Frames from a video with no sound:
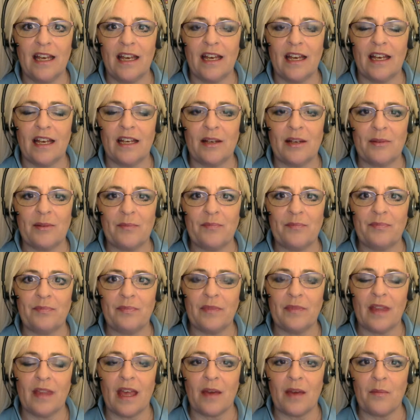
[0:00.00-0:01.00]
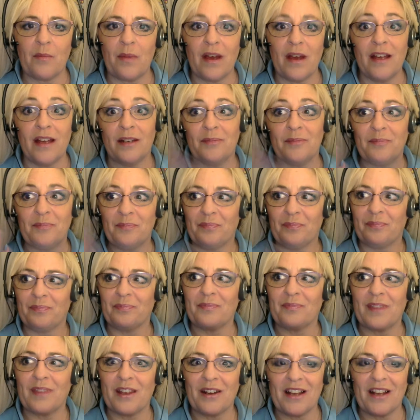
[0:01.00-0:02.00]
but
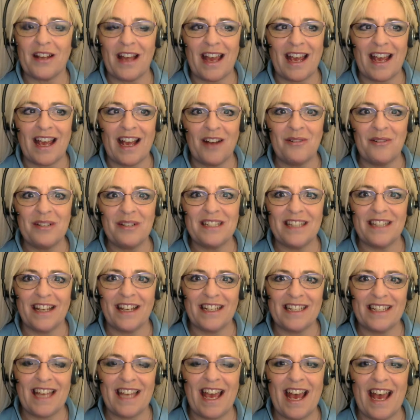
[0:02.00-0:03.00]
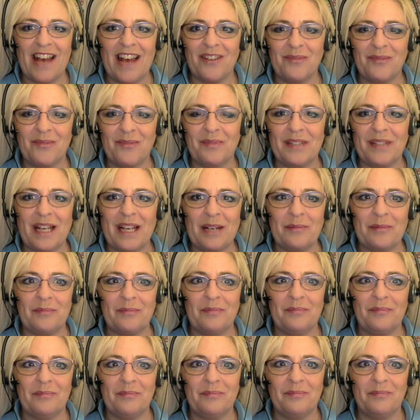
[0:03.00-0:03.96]
I always like to have plan